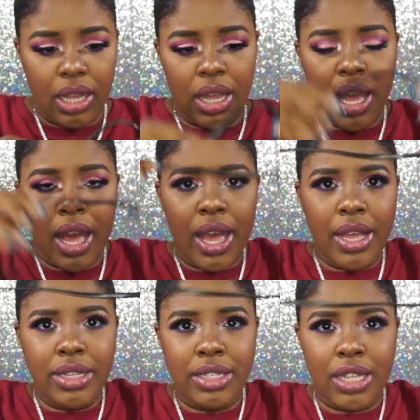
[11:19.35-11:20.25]
It
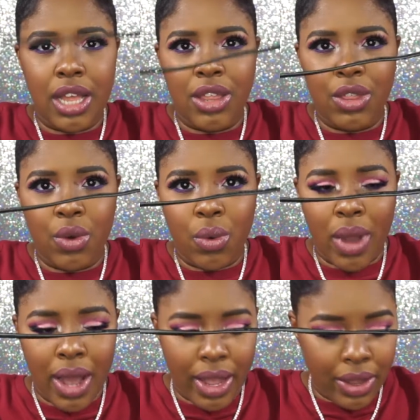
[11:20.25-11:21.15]
has the
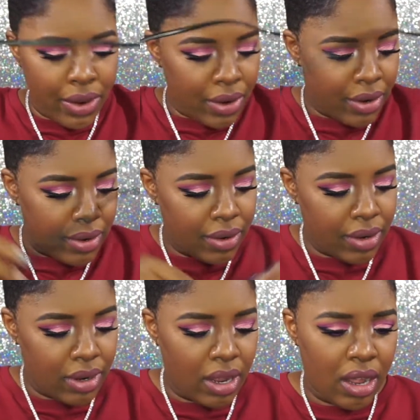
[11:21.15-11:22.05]
wire.
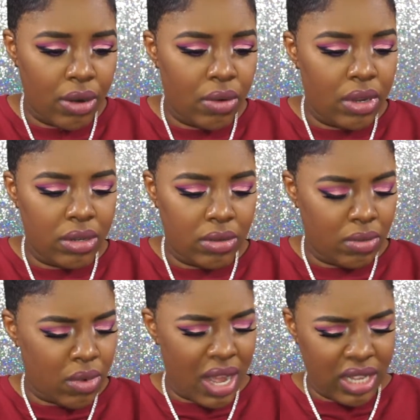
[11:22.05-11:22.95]

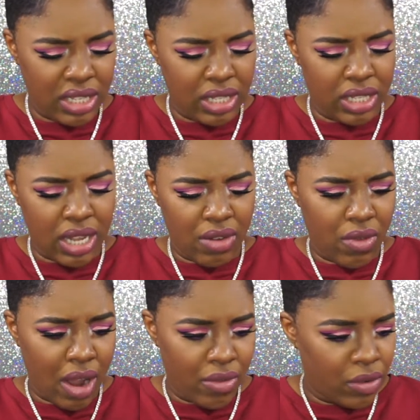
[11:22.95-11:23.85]
Why is this not
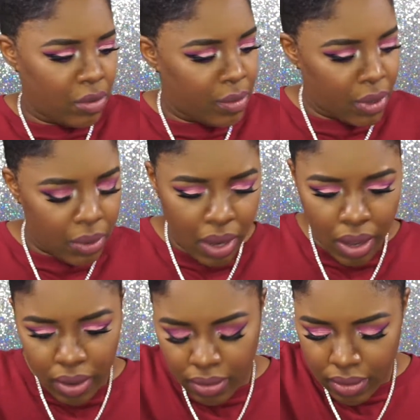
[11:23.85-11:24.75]
raveled?
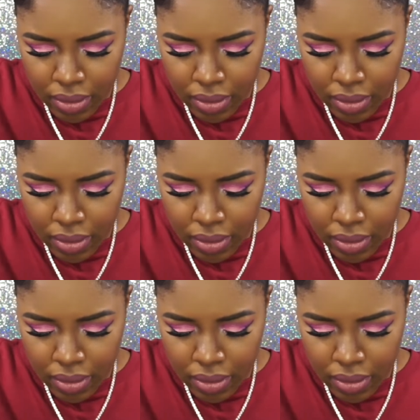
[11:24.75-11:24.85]
Okay.